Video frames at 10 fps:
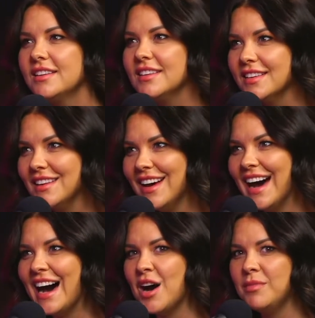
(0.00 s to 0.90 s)

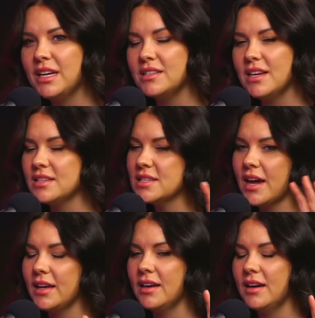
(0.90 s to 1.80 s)
It's
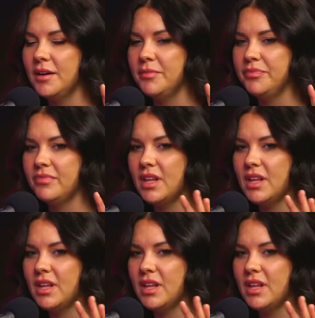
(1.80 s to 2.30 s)
like an